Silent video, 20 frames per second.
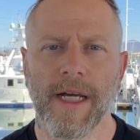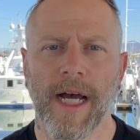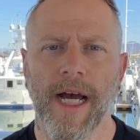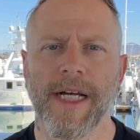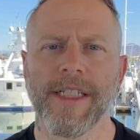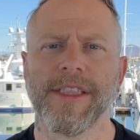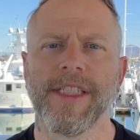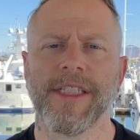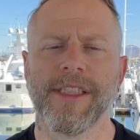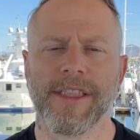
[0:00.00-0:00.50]

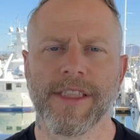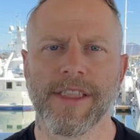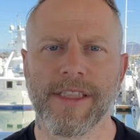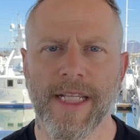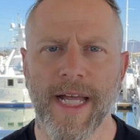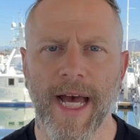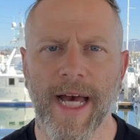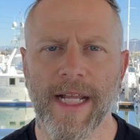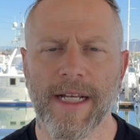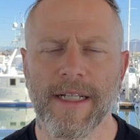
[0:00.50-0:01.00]
I did just
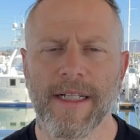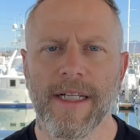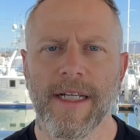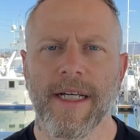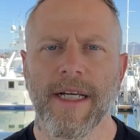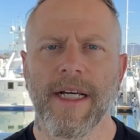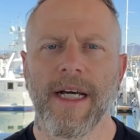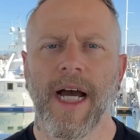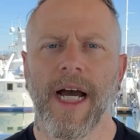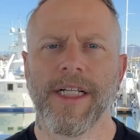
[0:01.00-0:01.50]
that.
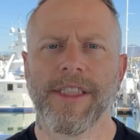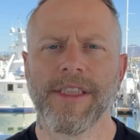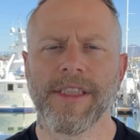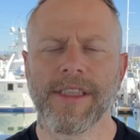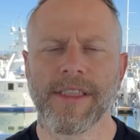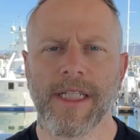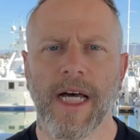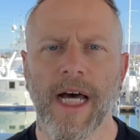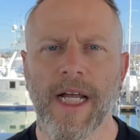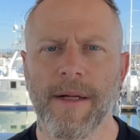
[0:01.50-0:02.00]
I
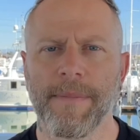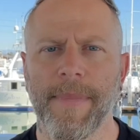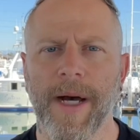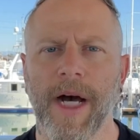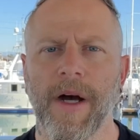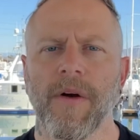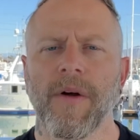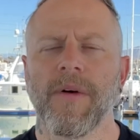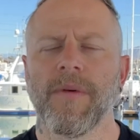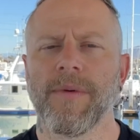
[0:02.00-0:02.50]
just thought
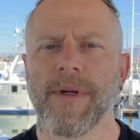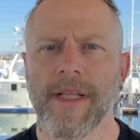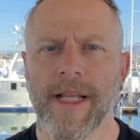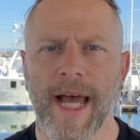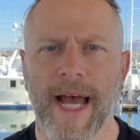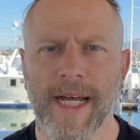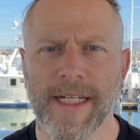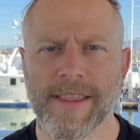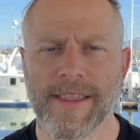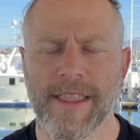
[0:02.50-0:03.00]
about
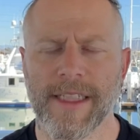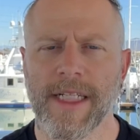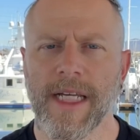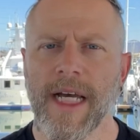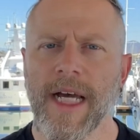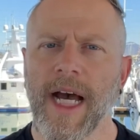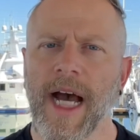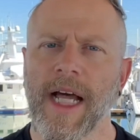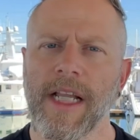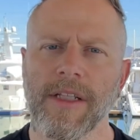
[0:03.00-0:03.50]
relaxing.
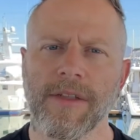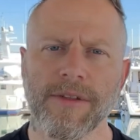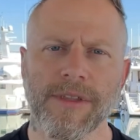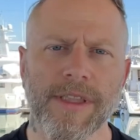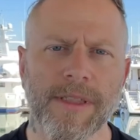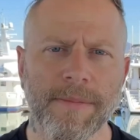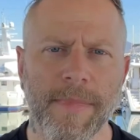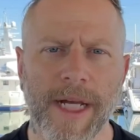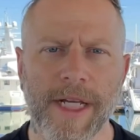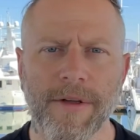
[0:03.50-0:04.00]
I
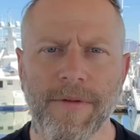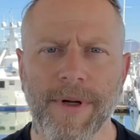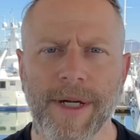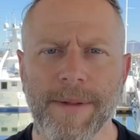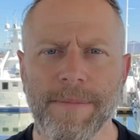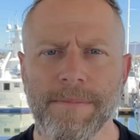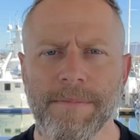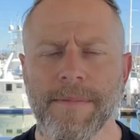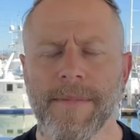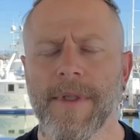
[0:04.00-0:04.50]
loosened my grip.